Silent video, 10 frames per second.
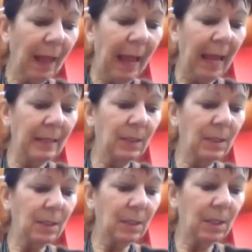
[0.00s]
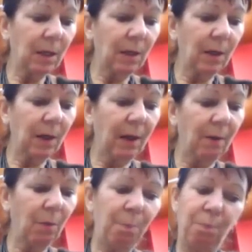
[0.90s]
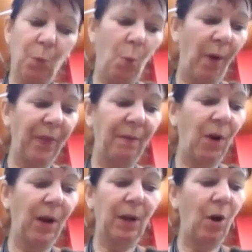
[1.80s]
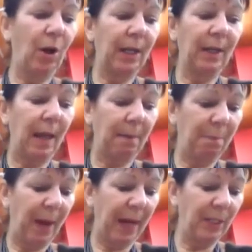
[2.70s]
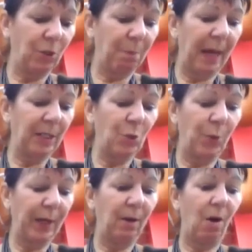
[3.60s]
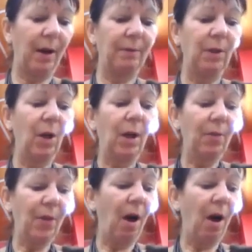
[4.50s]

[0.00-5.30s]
And what they've kind of got in that page, on page 29, the